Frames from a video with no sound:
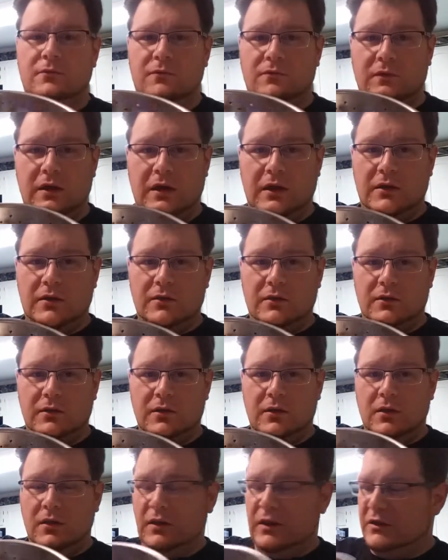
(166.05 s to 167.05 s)
We've got
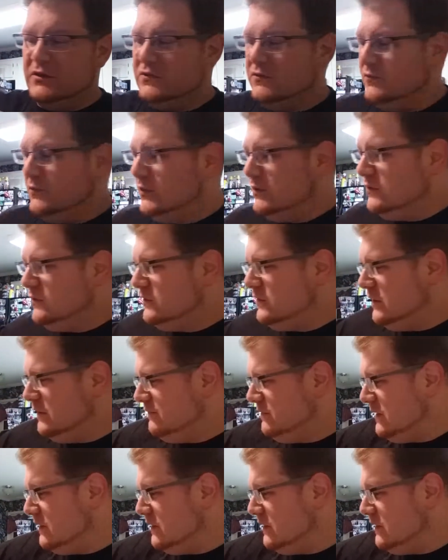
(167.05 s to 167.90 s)
lots of good stuff.